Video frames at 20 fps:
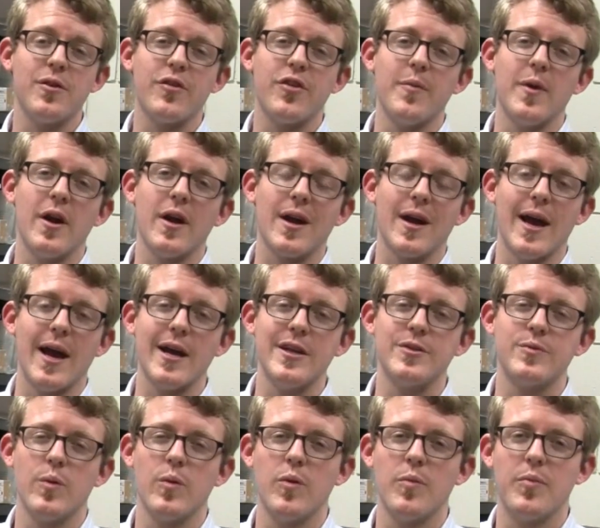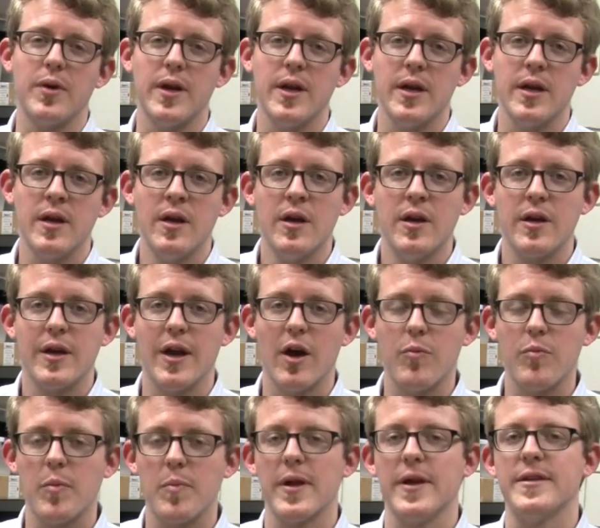North American ash we will breed could
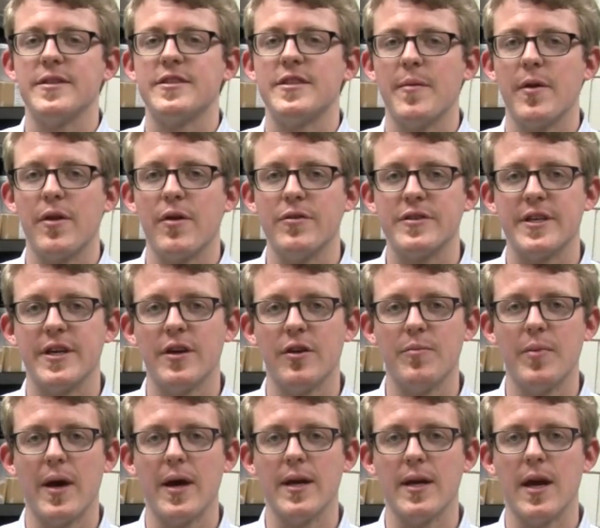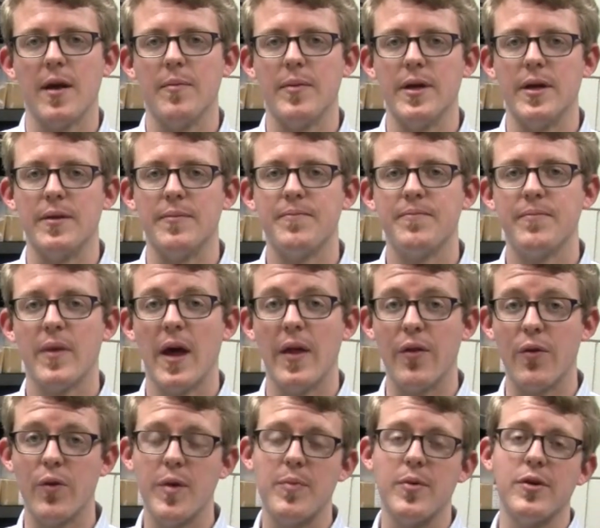help replace some of those killed by EAB, and
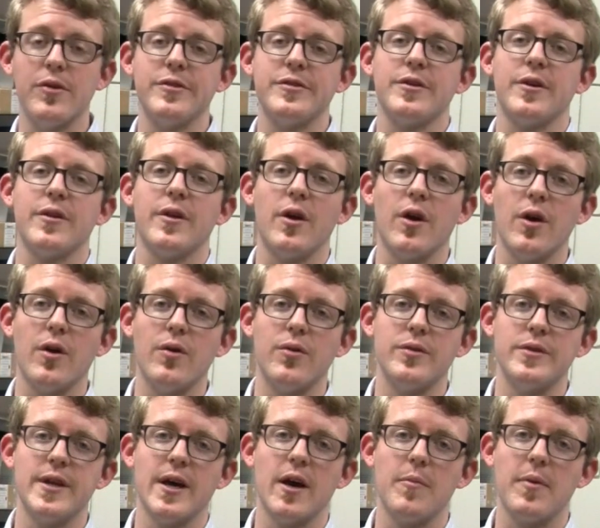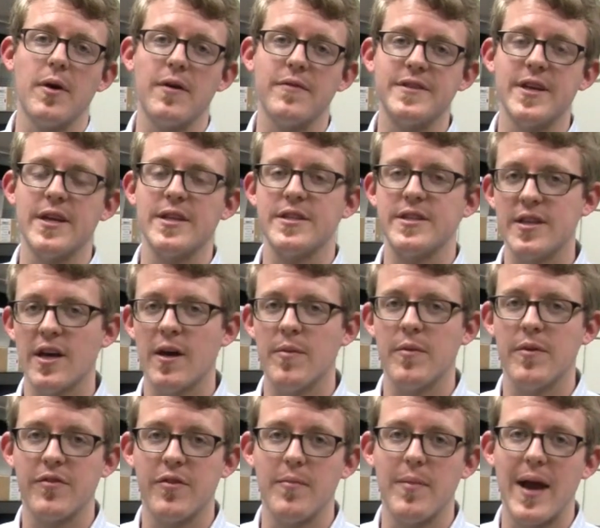they'll reproduce on their own to help offset some
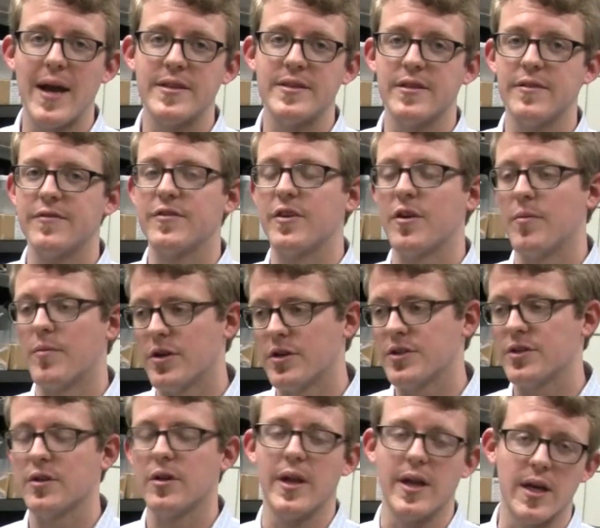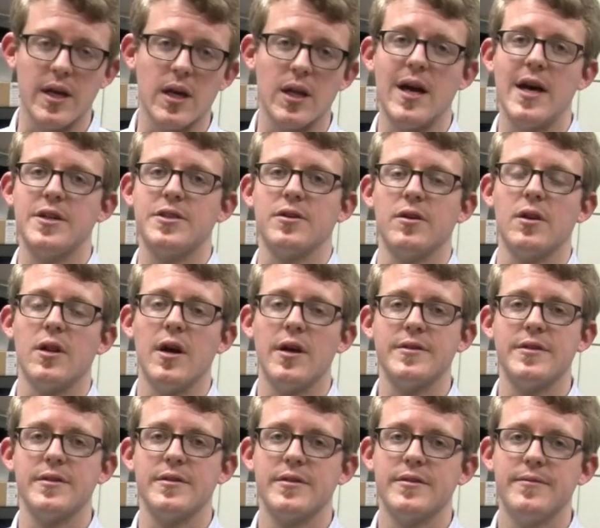of the massive commercial and ecological
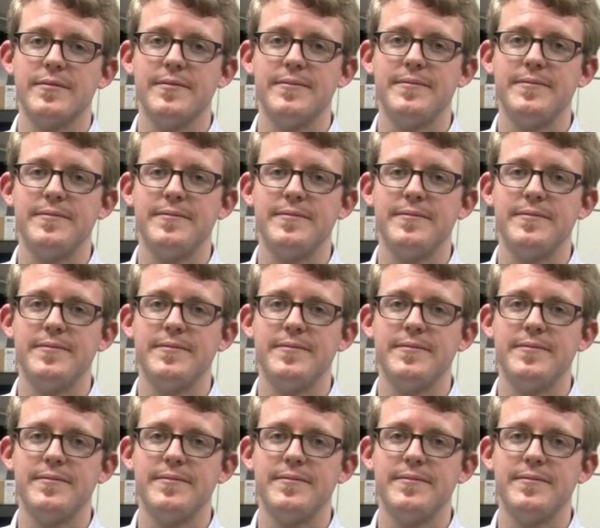losses.